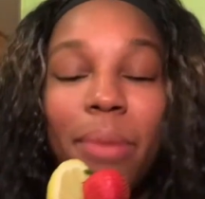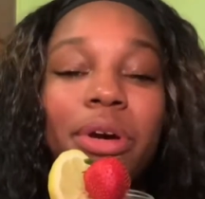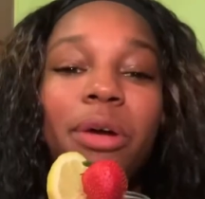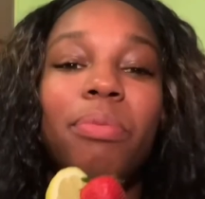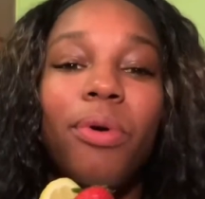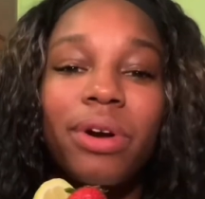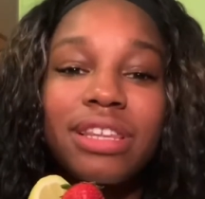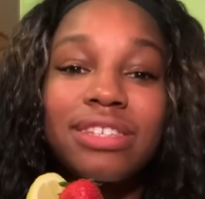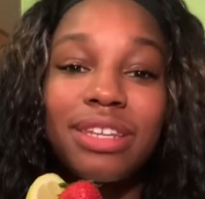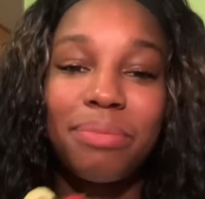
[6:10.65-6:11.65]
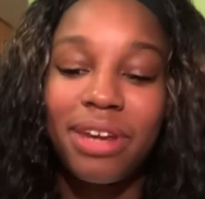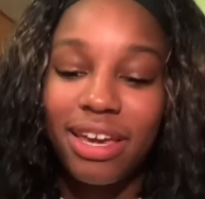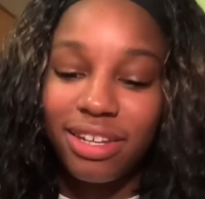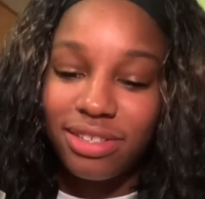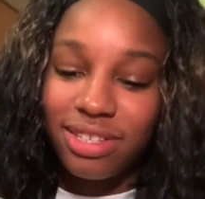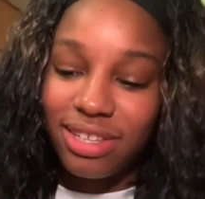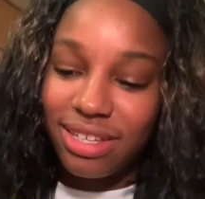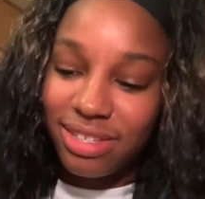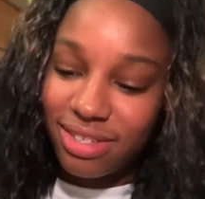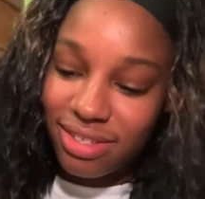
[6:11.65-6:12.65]
I'm gonna pour this lemonade into
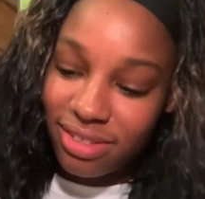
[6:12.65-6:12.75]
this.